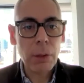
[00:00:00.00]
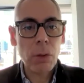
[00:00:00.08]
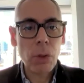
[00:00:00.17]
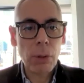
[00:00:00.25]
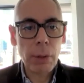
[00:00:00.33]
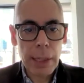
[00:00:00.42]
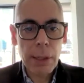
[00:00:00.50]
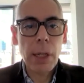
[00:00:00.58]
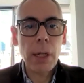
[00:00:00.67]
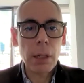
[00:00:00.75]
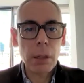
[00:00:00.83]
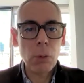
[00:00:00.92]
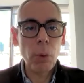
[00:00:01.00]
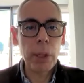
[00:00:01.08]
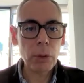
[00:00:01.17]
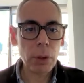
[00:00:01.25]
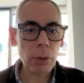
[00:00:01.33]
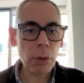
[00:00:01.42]
So last year we
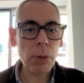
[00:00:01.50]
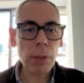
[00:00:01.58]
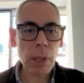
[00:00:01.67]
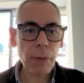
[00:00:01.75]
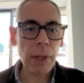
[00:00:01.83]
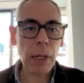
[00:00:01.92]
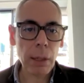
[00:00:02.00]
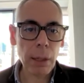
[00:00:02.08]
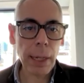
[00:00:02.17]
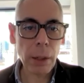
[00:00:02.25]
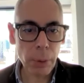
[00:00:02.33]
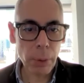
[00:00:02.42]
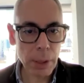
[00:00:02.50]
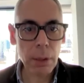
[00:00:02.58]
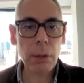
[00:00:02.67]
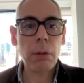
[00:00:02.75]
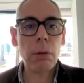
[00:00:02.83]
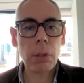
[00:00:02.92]
introduced 7 other
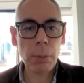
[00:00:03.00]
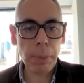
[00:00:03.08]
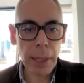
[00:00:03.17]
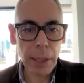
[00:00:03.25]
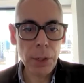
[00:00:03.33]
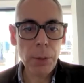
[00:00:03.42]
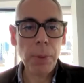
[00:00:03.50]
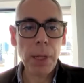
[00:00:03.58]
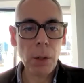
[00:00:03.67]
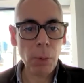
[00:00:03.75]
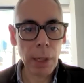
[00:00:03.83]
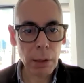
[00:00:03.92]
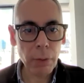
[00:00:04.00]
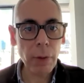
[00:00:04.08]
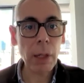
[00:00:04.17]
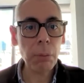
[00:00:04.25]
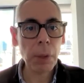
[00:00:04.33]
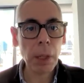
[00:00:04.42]
languages, Spanish being one of
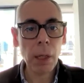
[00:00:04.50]
them.